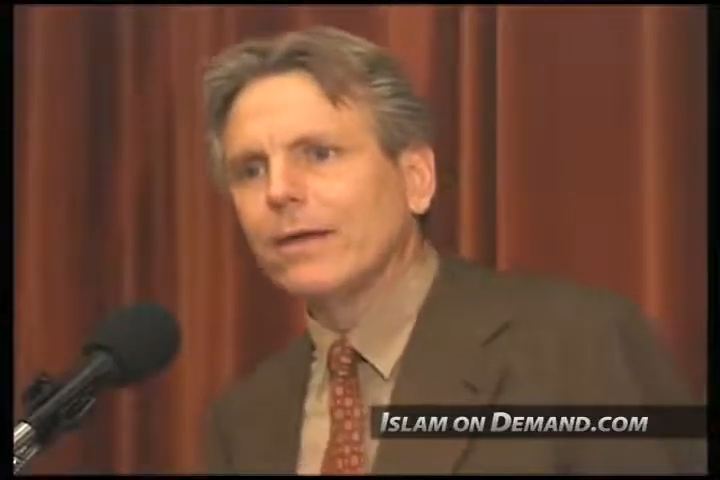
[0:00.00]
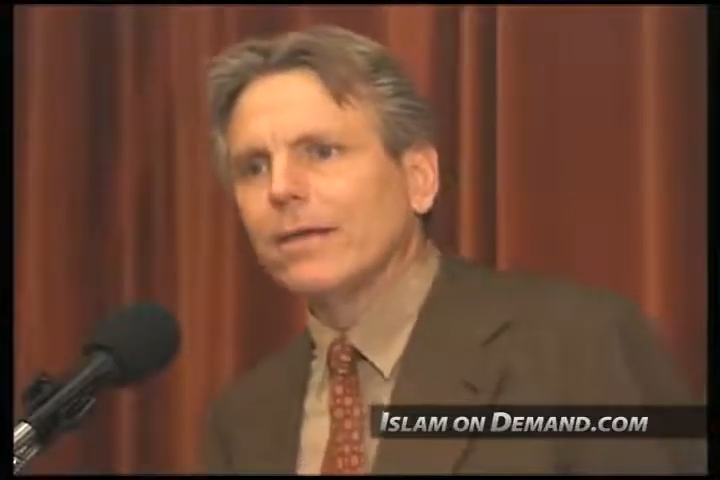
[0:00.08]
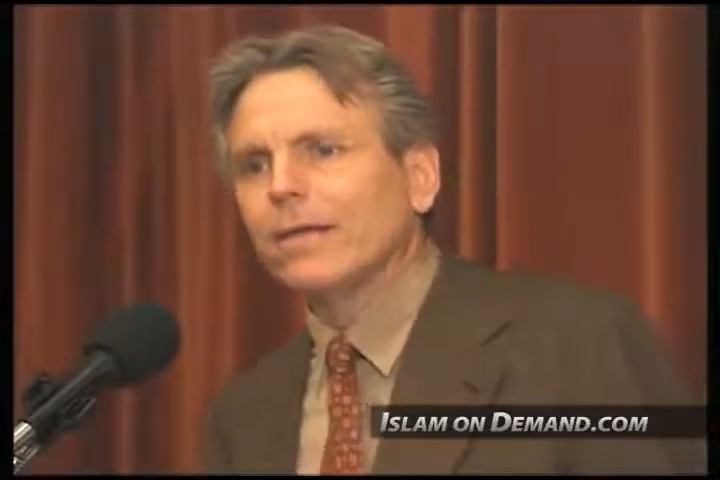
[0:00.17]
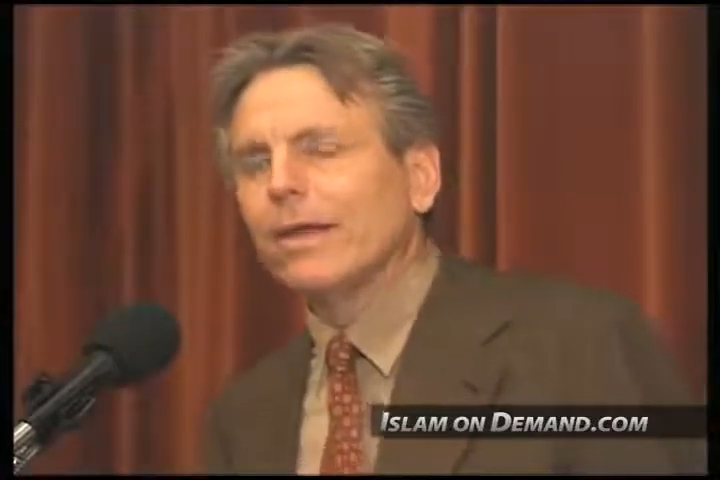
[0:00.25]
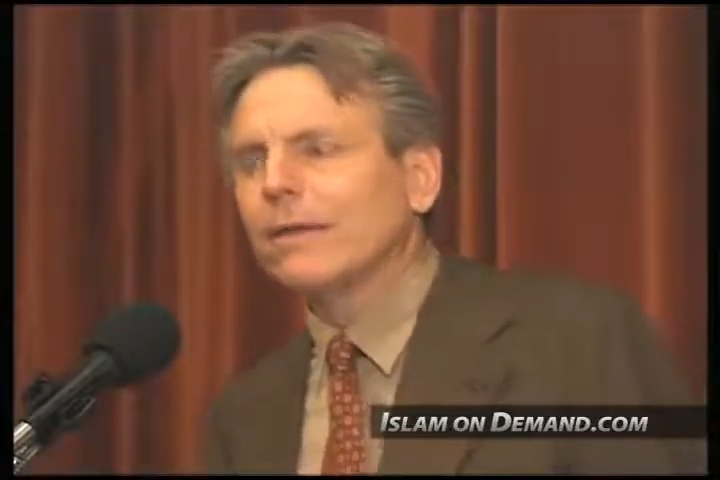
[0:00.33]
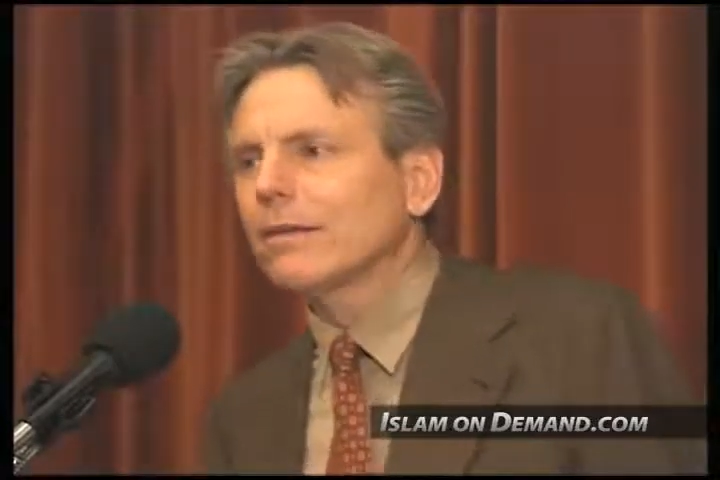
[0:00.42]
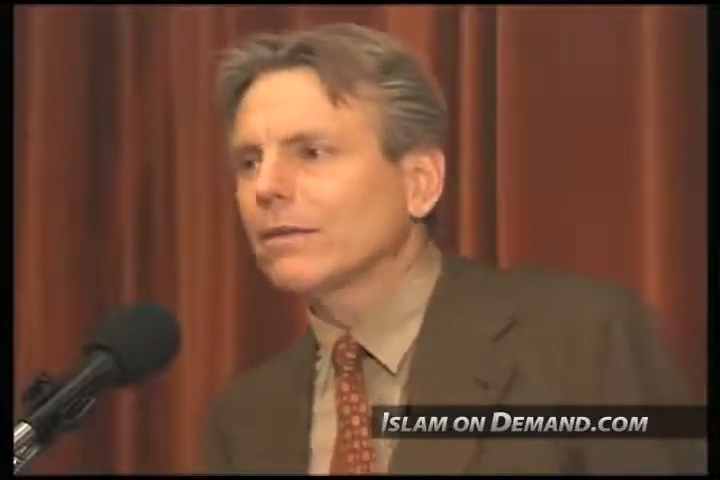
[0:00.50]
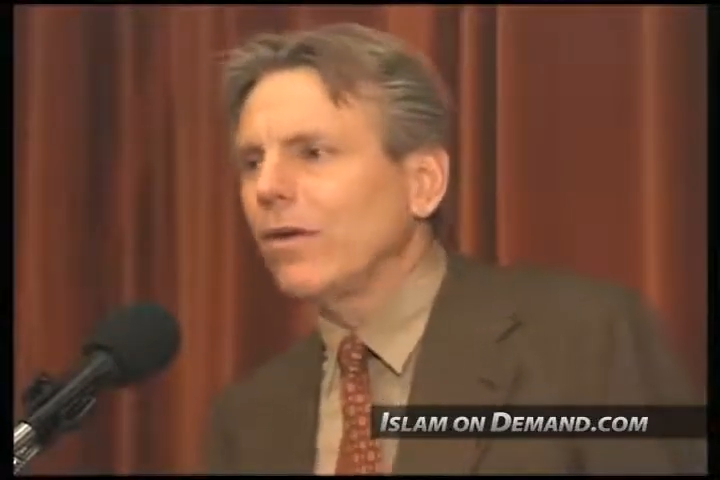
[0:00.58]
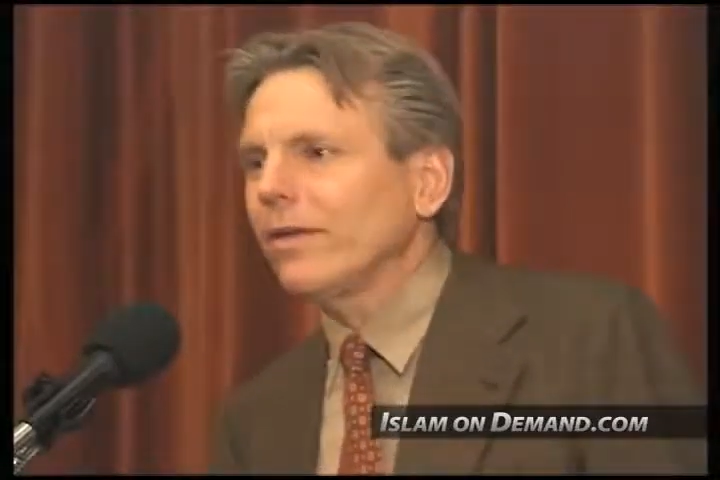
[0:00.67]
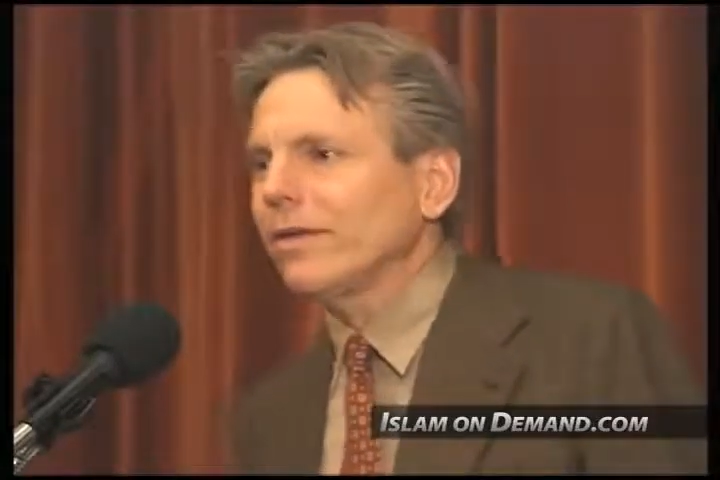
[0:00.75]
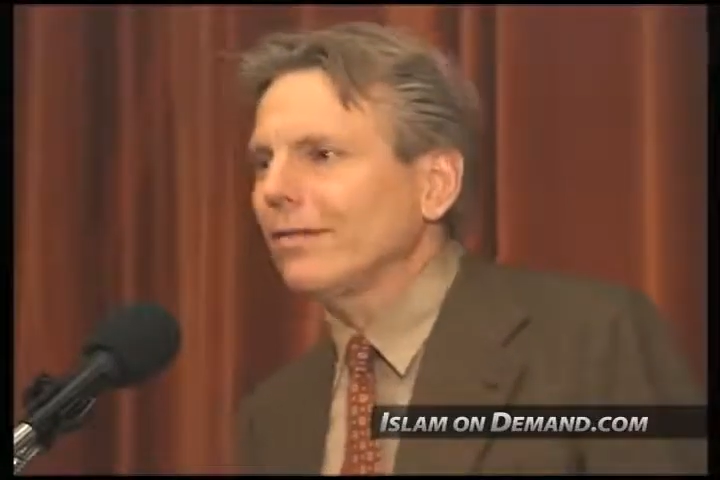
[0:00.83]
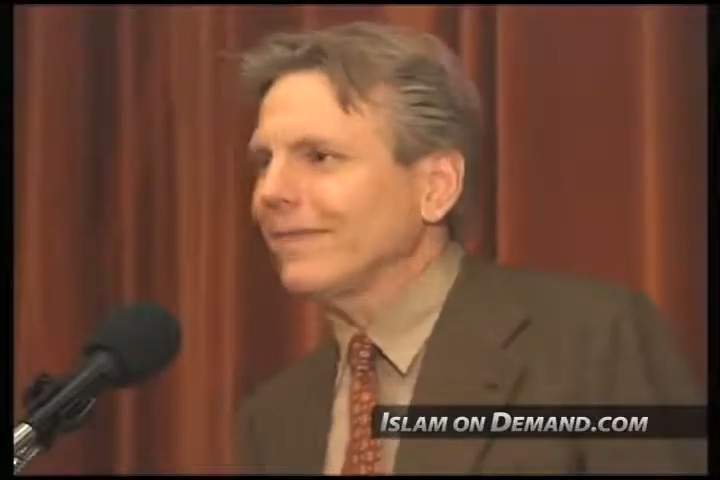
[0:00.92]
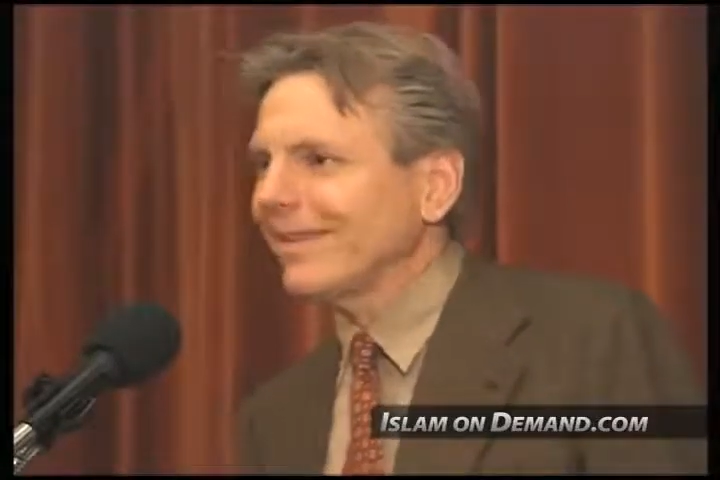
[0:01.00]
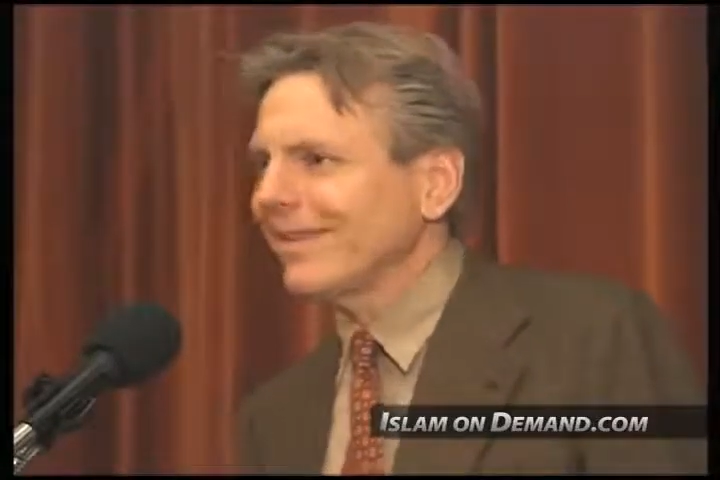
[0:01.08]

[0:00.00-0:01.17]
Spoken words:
Satan caused them to